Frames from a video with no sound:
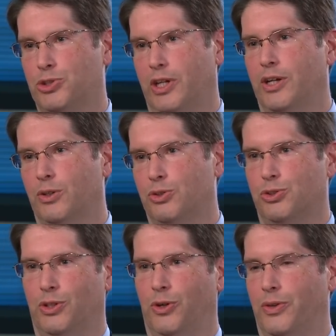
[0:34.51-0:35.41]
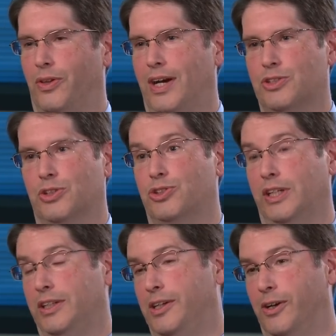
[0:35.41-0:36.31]
CIOs, you know, in the last, let's
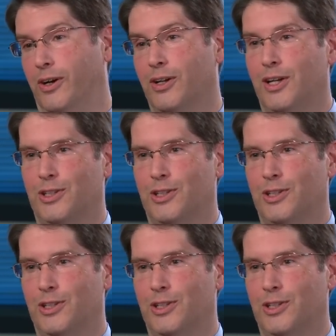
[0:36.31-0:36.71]
say, year,